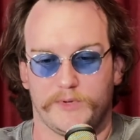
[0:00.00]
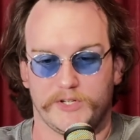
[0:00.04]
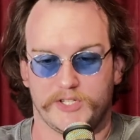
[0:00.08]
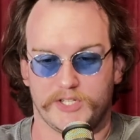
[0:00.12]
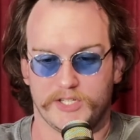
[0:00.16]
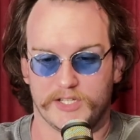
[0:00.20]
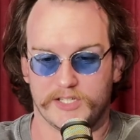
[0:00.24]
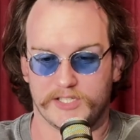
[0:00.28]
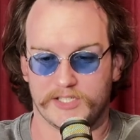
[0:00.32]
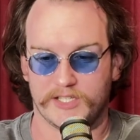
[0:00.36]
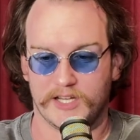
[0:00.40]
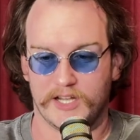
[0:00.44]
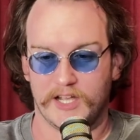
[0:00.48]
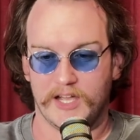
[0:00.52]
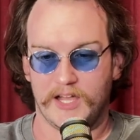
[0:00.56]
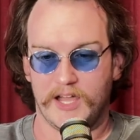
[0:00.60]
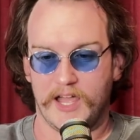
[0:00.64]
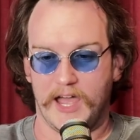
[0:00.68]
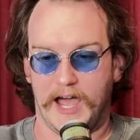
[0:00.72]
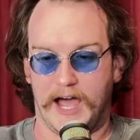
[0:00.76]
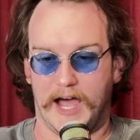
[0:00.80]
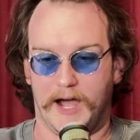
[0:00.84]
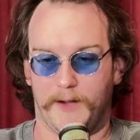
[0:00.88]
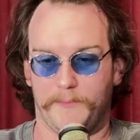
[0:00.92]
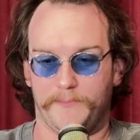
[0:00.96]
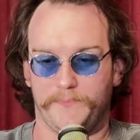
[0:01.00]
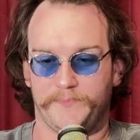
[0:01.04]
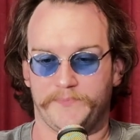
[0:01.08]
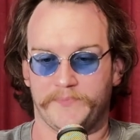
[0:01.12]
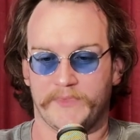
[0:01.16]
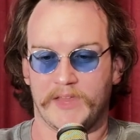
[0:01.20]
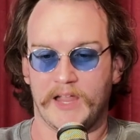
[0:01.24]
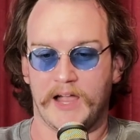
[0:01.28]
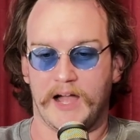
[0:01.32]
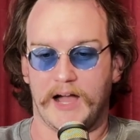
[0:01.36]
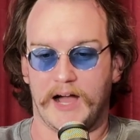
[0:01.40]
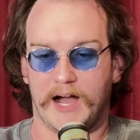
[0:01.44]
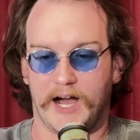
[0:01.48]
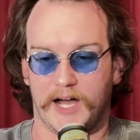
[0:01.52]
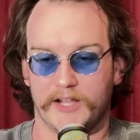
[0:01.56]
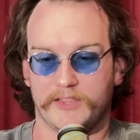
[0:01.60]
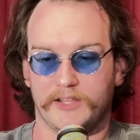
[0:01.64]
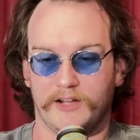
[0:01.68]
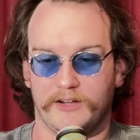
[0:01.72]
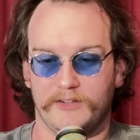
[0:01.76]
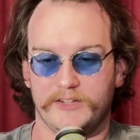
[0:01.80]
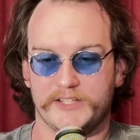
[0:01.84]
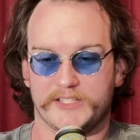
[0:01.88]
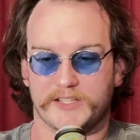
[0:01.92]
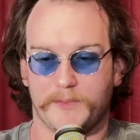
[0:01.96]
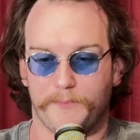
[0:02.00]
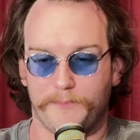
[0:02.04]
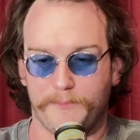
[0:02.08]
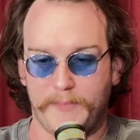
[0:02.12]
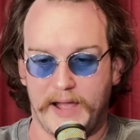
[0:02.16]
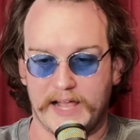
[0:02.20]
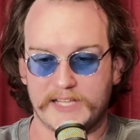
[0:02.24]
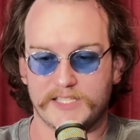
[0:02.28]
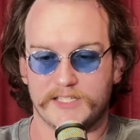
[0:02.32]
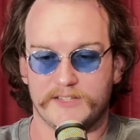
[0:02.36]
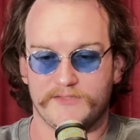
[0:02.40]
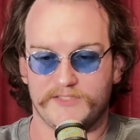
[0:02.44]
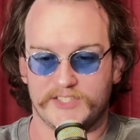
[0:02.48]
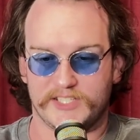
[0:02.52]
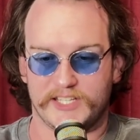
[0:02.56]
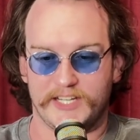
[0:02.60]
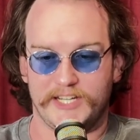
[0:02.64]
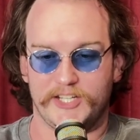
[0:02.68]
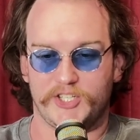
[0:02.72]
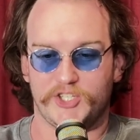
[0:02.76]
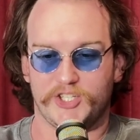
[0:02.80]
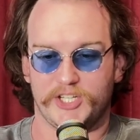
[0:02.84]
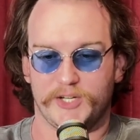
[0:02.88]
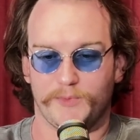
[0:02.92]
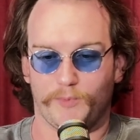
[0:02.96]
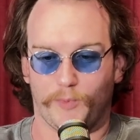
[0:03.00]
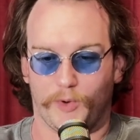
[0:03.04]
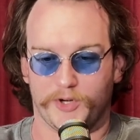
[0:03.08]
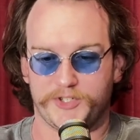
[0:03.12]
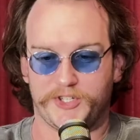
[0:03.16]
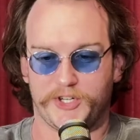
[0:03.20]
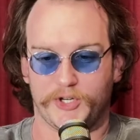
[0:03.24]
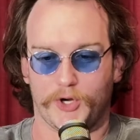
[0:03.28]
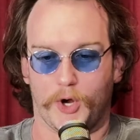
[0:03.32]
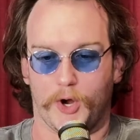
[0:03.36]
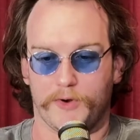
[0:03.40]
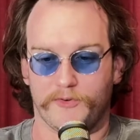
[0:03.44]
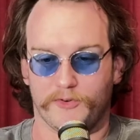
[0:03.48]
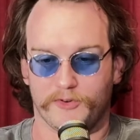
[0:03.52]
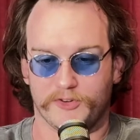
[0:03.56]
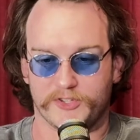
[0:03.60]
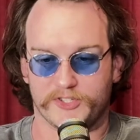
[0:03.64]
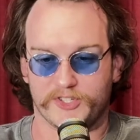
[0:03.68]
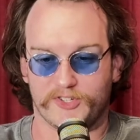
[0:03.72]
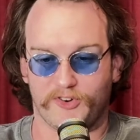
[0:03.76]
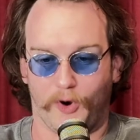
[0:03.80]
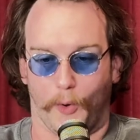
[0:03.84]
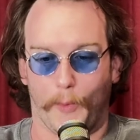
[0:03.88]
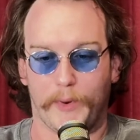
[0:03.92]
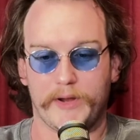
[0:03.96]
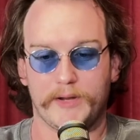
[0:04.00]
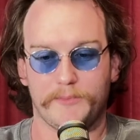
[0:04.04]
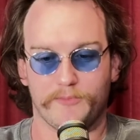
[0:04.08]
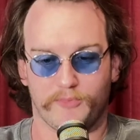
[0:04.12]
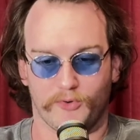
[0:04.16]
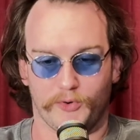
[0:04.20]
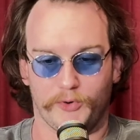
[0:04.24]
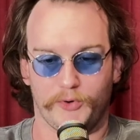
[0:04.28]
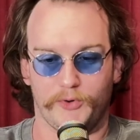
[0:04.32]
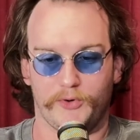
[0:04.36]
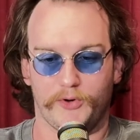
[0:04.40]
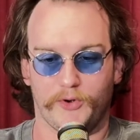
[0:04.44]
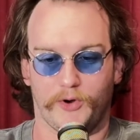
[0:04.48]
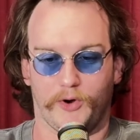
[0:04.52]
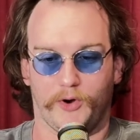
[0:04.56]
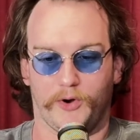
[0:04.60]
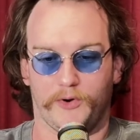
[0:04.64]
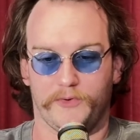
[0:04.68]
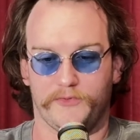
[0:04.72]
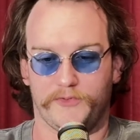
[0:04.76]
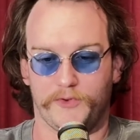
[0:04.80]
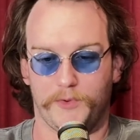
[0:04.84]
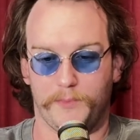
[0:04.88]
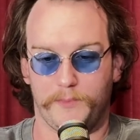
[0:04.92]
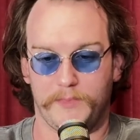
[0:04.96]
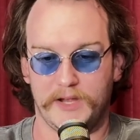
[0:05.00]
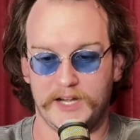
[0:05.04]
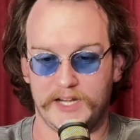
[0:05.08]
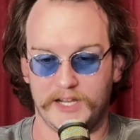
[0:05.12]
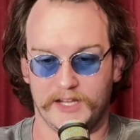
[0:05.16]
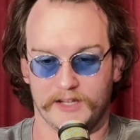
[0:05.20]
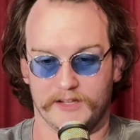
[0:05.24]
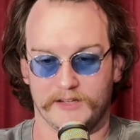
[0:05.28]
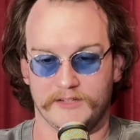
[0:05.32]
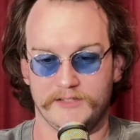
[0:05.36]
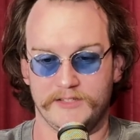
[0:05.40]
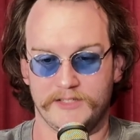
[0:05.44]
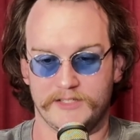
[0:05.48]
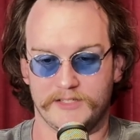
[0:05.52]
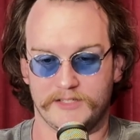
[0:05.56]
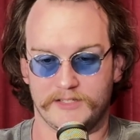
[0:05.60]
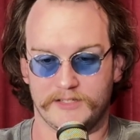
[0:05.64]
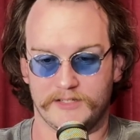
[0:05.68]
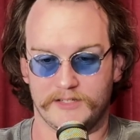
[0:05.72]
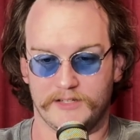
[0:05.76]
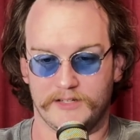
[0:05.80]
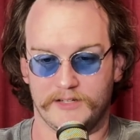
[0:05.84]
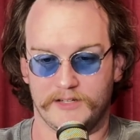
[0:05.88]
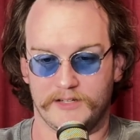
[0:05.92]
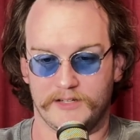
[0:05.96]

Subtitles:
which is Hearthhole is a massive seed ship watching over its growing brood of Eumidians.